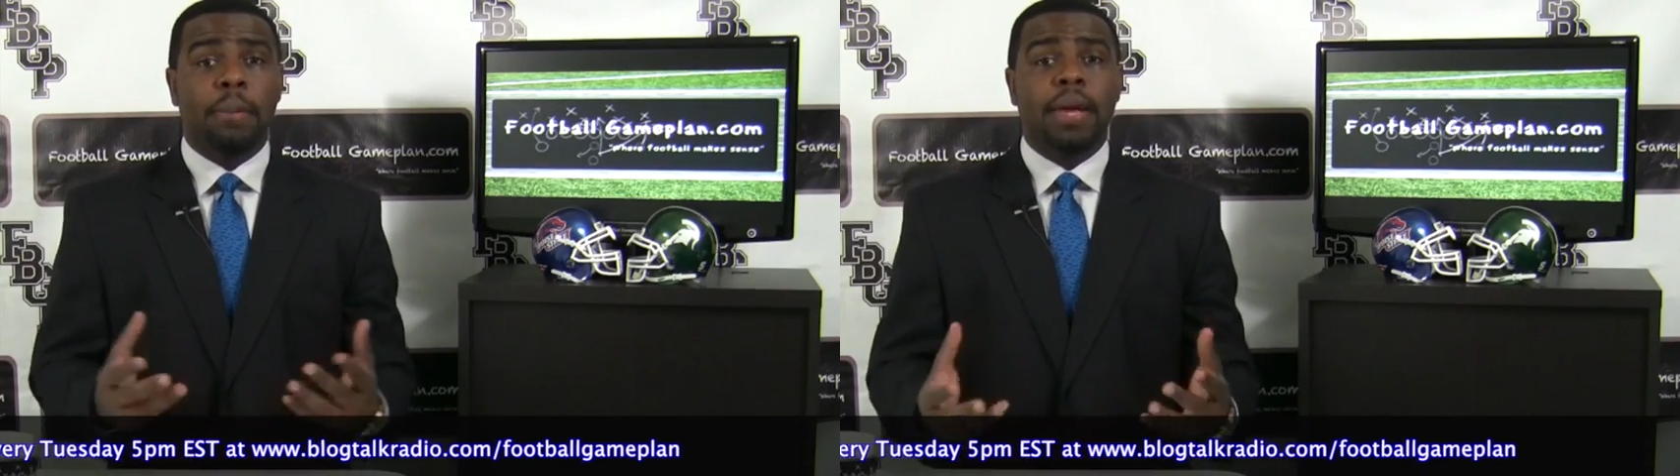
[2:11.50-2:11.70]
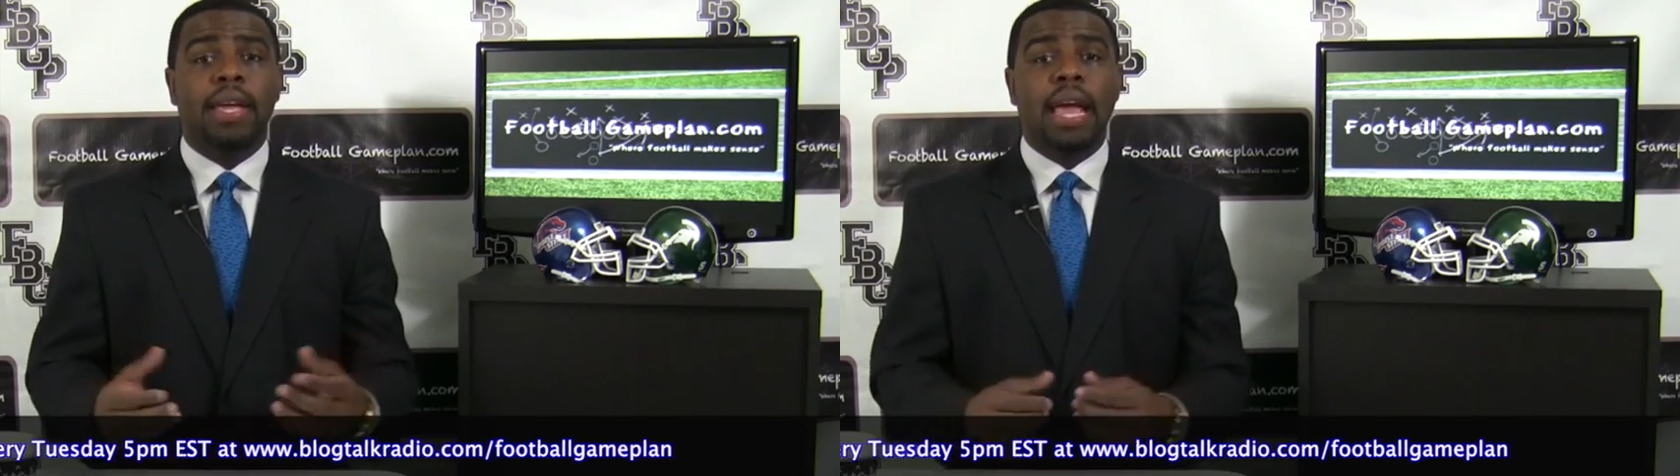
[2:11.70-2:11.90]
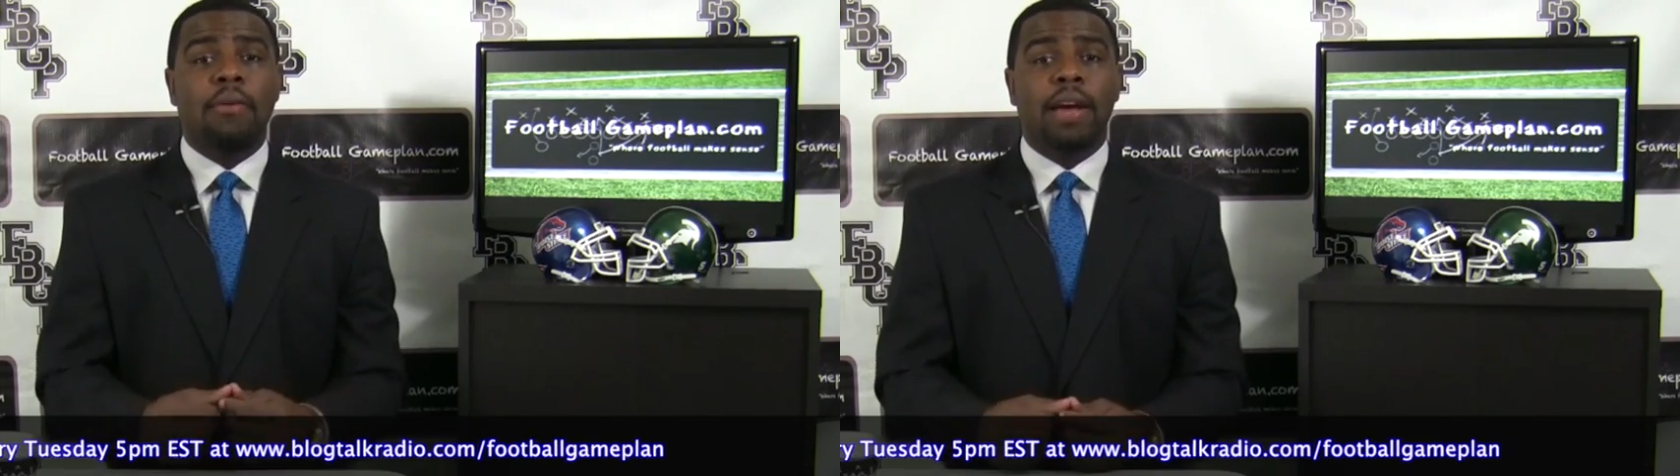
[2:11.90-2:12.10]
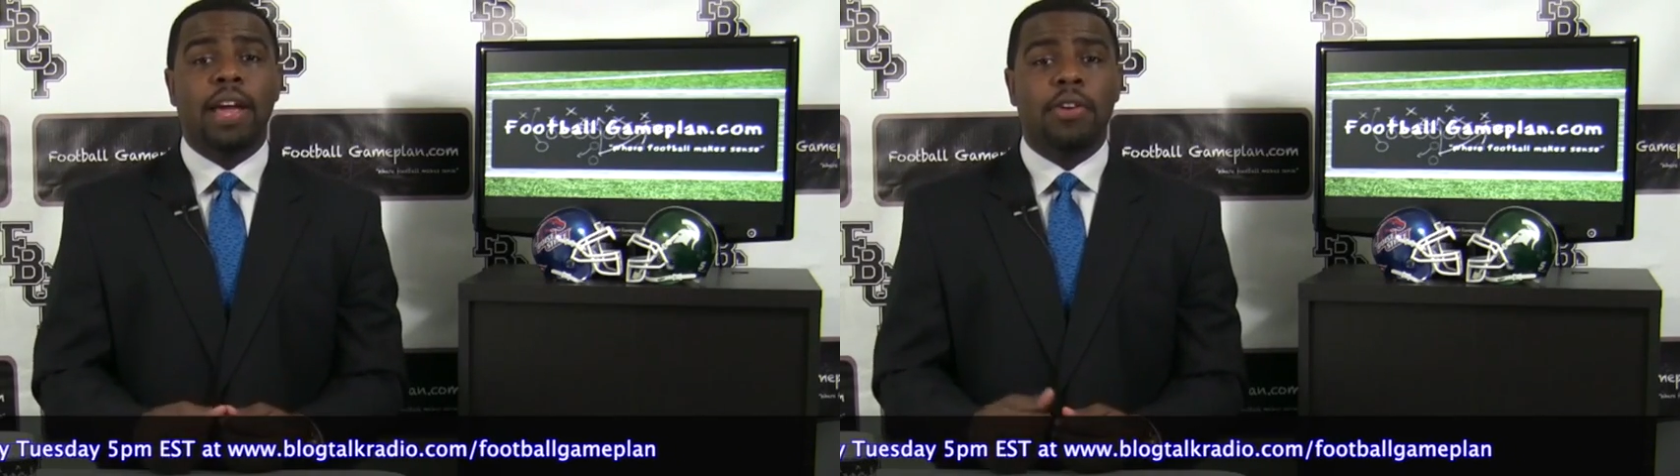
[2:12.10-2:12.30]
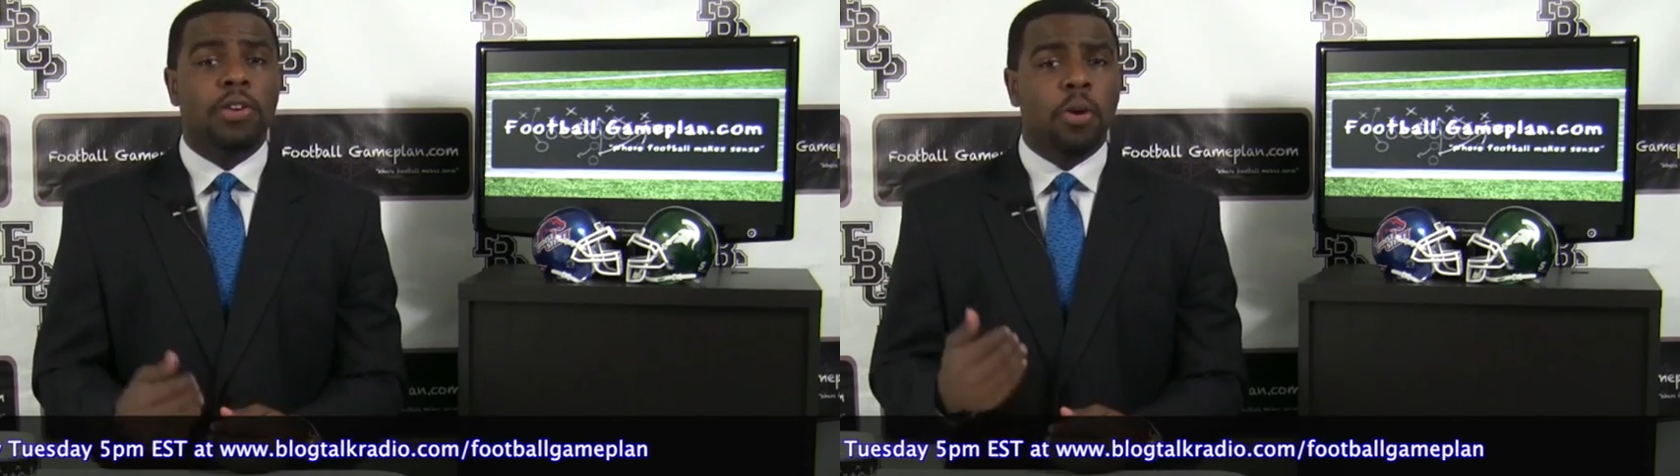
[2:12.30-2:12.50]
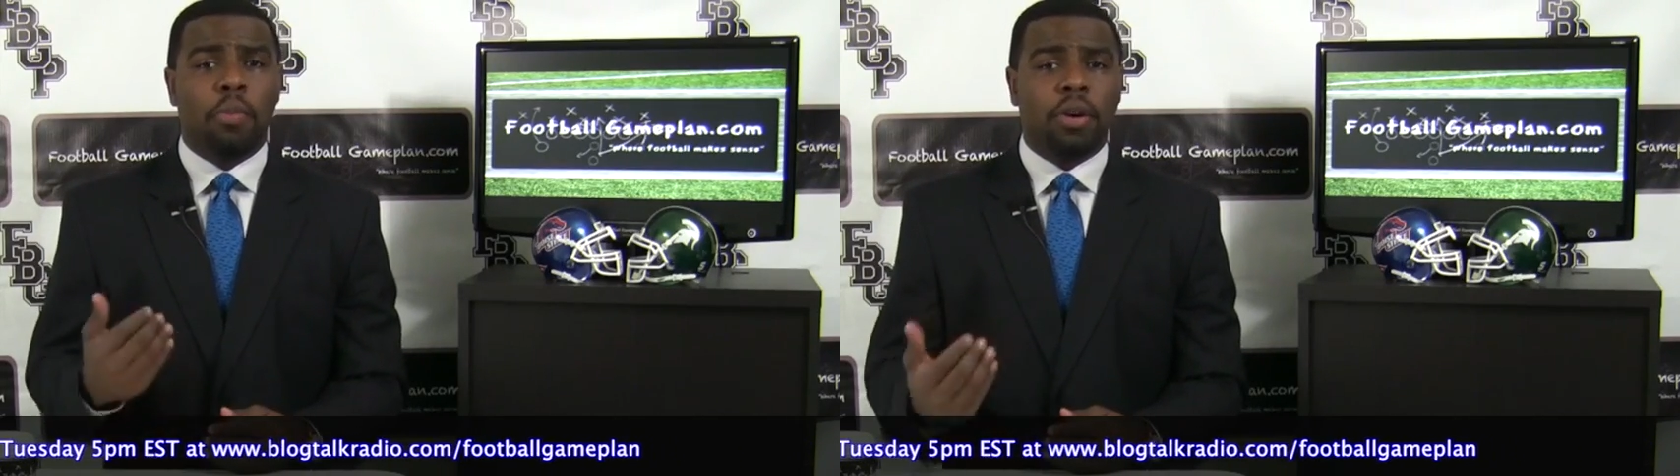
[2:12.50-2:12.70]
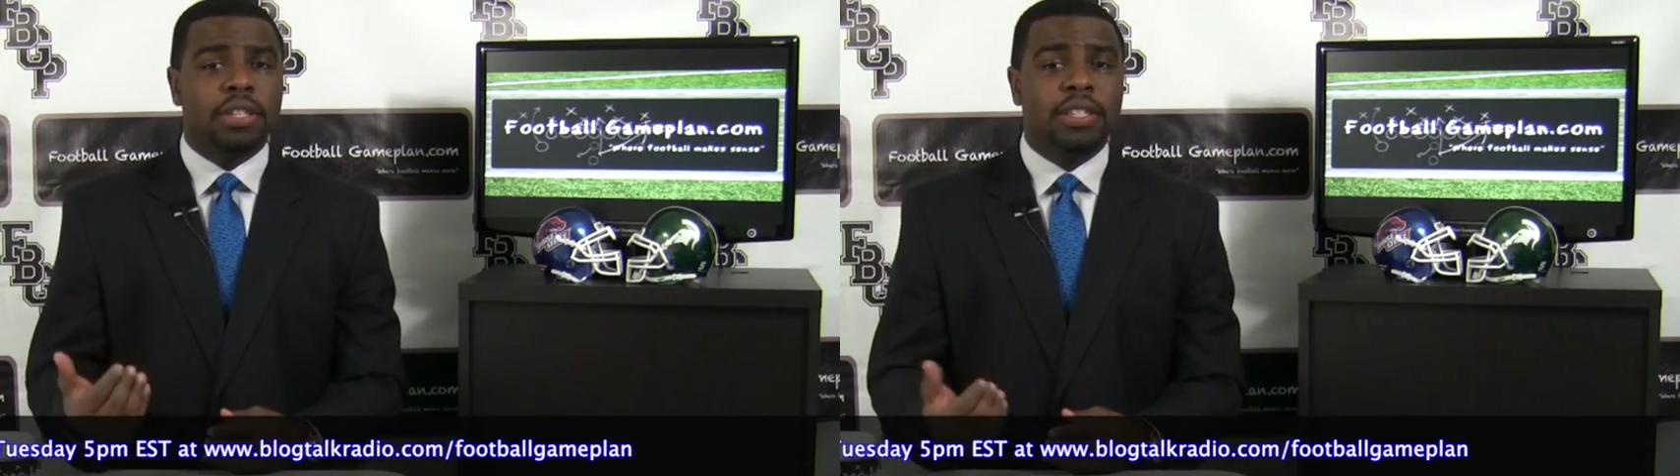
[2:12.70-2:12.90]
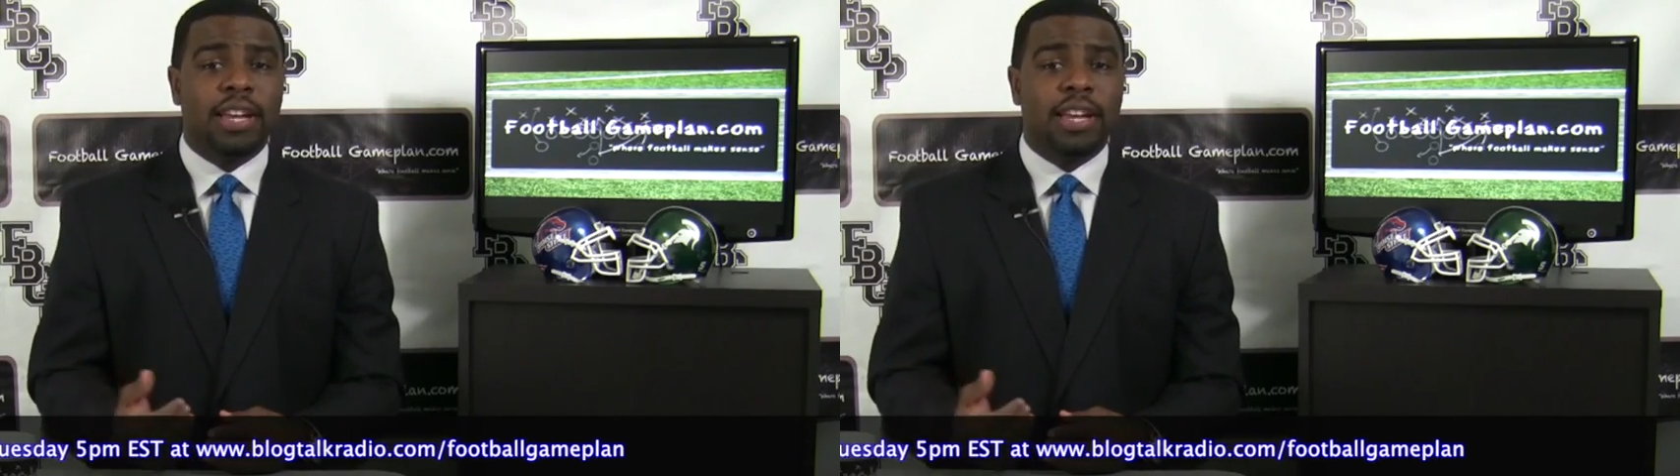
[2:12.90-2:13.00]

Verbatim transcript: Big game right here. You know Boise